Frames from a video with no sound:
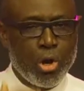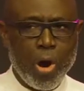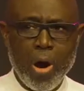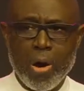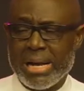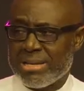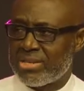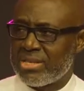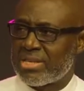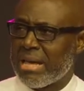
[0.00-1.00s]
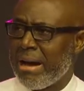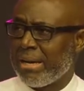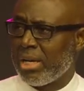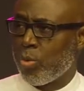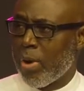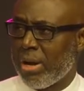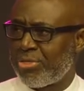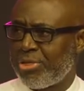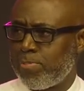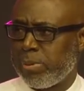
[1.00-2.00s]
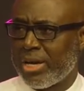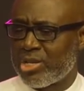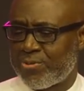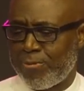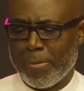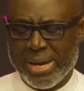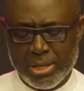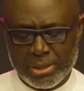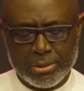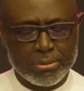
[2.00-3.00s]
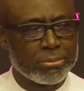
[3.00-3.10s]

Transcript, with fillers: God has designed a wealthy place for me.